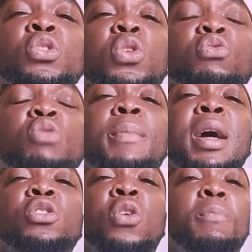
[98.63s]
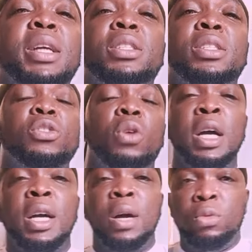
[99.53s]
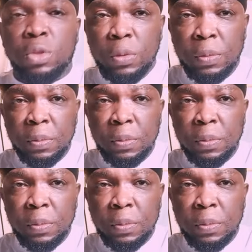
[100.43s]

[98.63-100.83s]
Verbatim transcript: subscribers on my TikTok account.